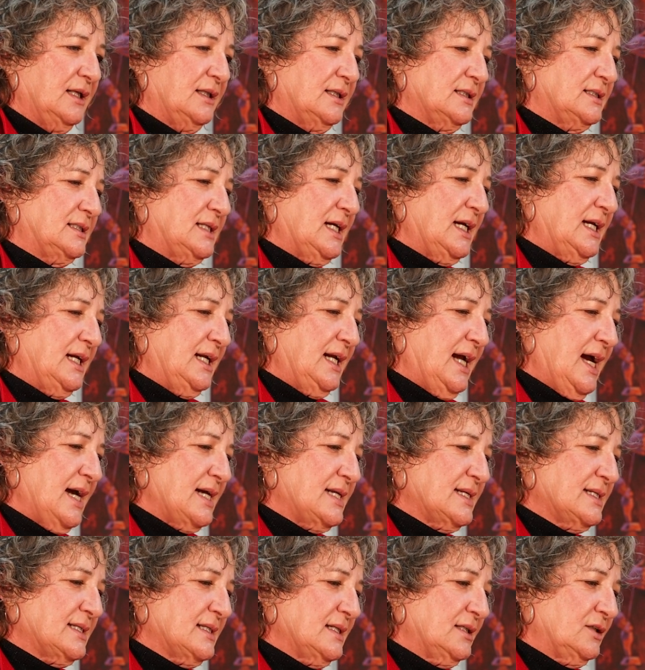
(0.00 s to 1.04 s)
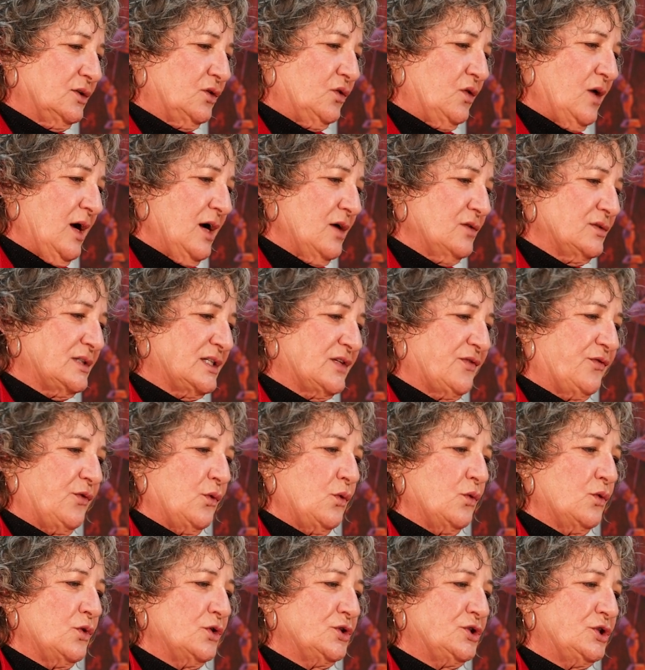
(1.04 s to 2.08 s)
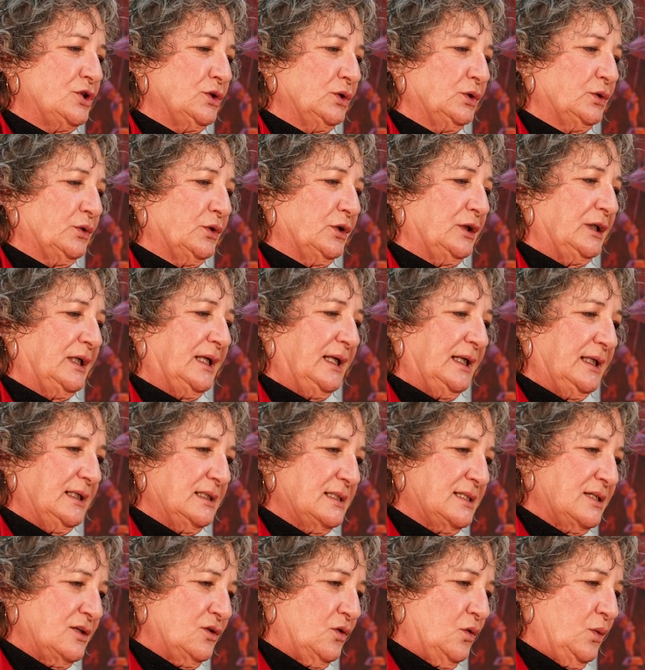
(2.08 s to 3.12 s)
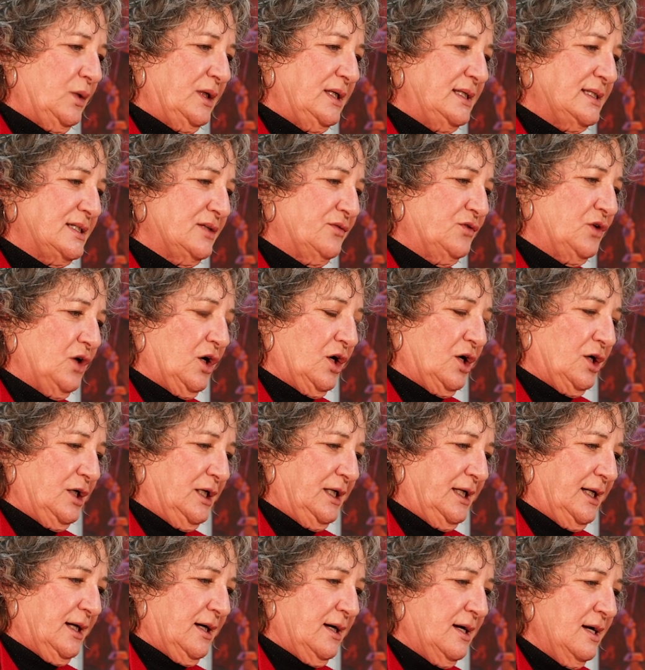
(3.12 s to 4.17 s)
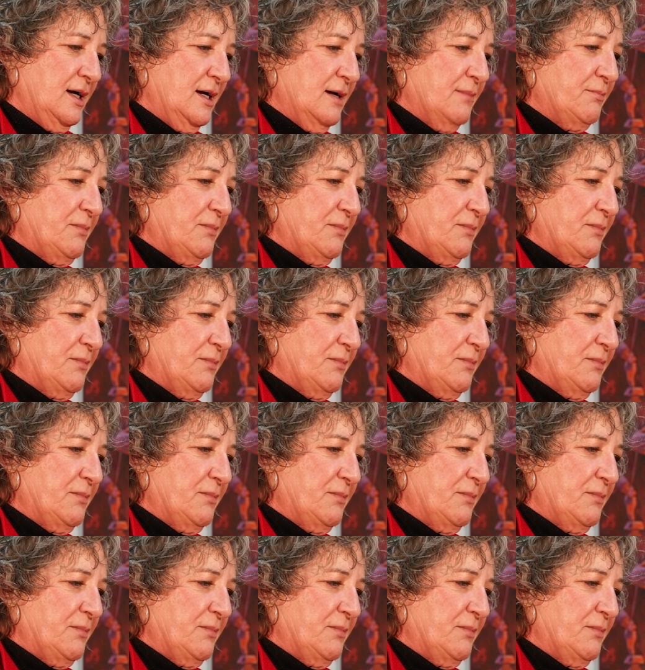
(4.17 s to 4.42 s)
The day Aslan crowns 4 children, kings and queens of Narnia,